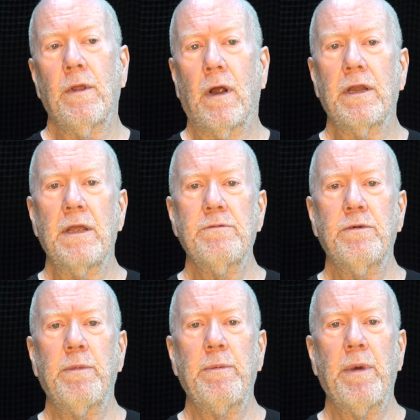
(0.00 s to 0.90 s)
our games
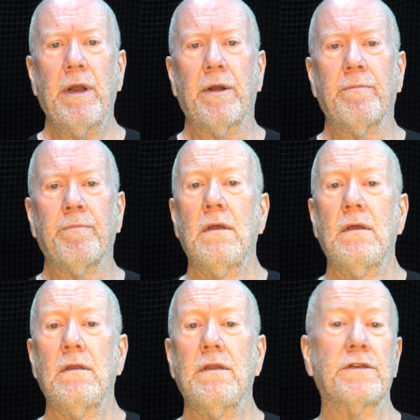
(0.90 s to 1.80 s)
would be better.
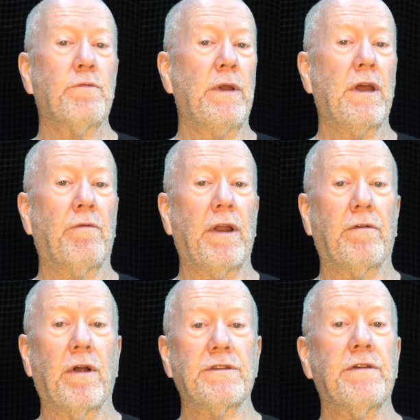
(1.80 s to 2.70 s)
This week I ran
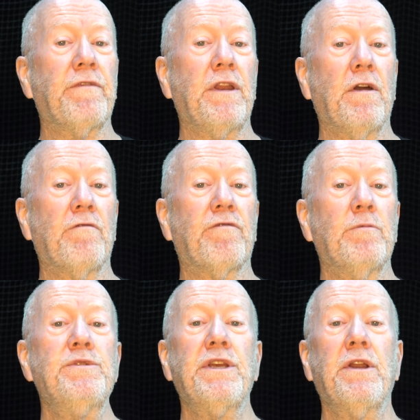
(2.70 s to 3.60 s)
across a video
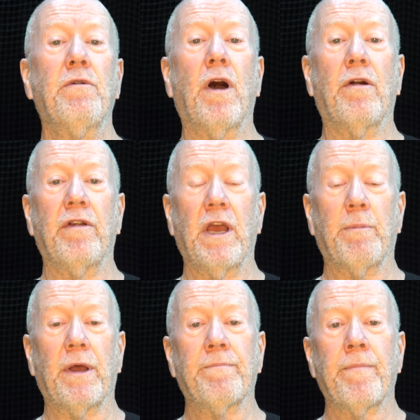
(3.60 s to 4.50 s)
from Geno
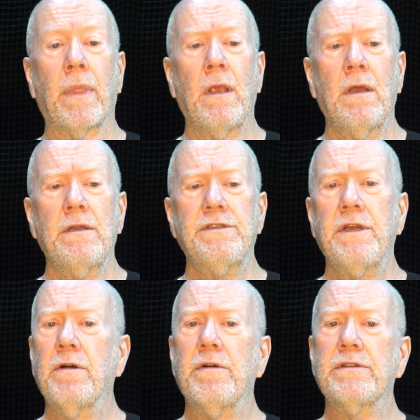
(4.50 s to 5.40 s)
Auriemma.
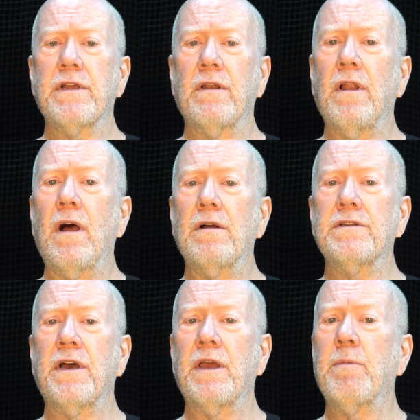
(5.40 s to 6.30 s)
Geno is the
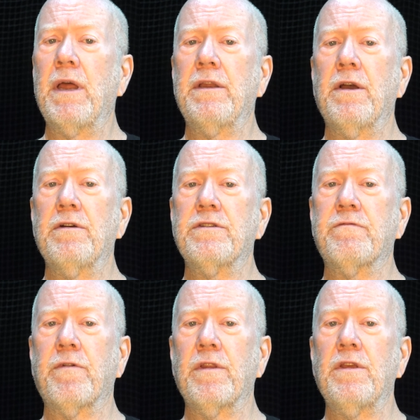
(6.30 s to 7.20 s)
longtime head coach
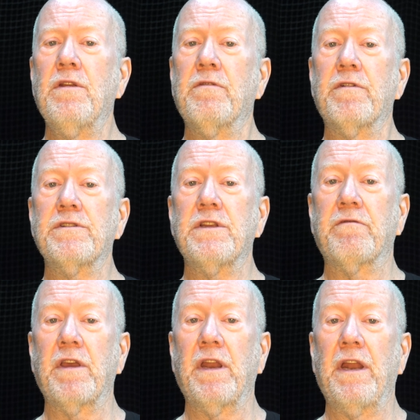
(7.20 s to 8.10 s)
for the University
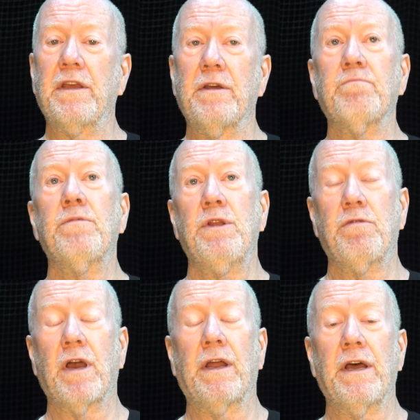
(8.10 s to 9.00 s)
of Connecticut
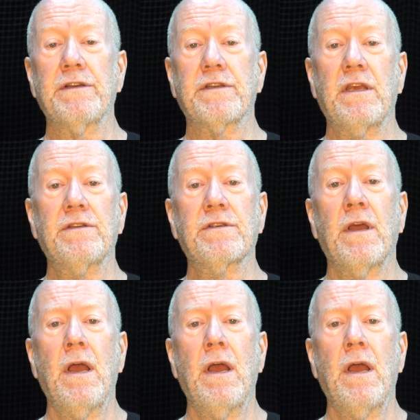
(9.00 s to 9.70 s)
UConn Huskies